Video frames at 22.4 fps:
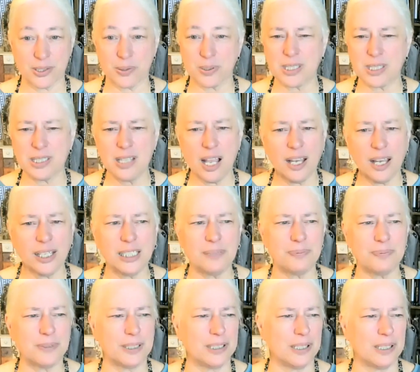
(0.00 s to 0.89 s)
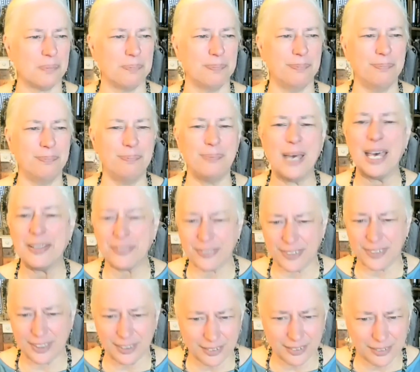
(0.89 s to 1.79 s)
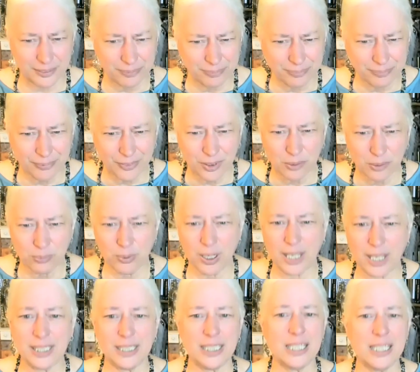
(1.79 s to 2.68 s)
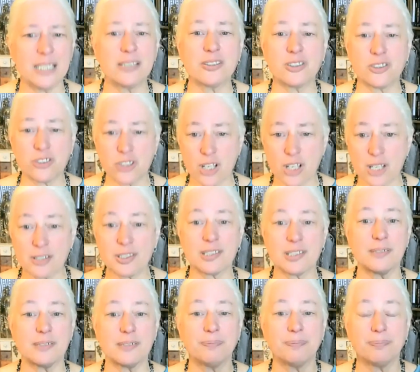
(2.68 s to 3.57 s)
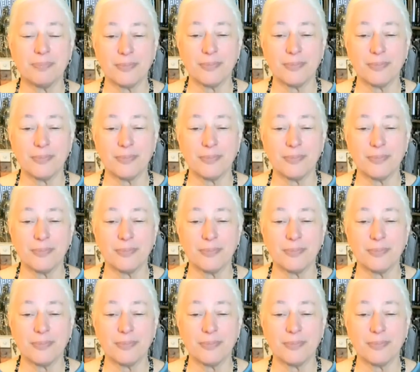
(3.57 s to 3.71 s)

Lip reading: So it's not even a method, right? It's just